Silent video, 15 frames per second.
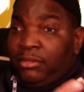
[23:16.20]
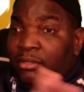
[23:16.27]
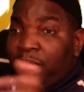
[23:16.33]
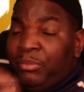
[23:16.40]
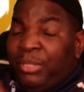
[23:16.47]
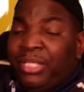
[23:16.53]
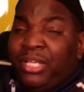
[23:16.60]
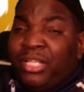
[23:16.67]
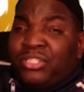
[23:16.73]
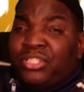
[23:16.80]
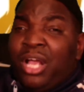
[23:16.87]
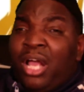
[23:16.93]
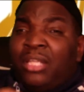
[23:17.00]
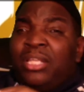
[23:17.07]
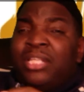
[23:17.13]
Because
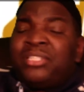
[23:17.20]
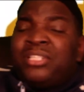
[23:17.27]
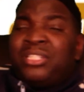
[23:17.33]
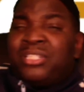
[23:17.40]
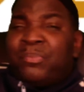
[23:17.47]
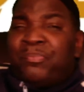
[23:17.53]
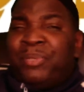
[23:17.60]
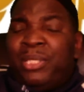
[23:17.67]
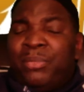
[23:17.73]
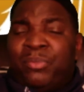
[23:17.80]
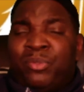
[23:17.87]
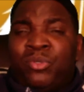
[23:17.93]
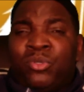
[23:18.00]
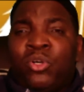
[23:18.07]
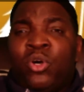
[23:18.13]
y'all listening to
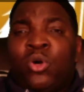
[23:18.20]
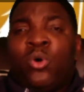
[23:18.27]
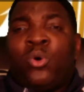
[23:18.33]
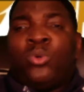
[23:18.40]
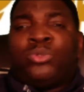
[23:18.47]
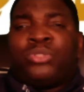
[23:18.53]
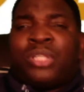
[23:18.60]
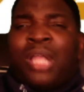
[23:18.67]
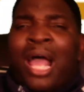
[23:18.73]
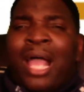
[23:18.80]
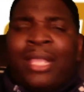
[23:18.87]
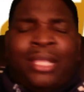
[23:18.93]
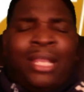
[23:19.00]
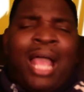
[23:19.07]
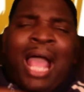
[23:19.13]
people who's
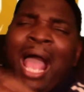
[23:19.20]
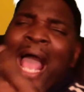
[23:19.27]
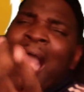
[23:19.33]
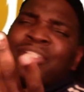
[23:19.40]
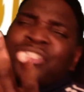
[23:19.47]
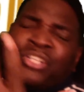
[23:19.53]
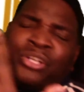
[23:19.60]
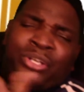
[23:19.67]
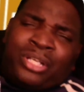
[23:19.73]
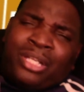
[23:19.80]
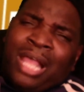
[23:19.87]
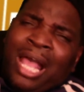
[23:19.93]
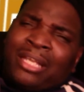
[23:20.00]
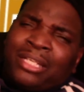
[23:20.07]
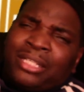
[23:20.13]
lying. I just heard a
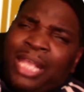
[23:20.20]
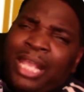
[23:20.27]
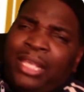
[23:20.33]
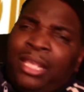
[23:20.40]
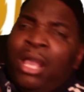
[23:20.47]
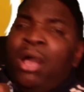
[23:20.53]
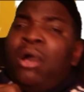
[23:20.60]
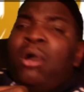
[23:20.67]
lot today.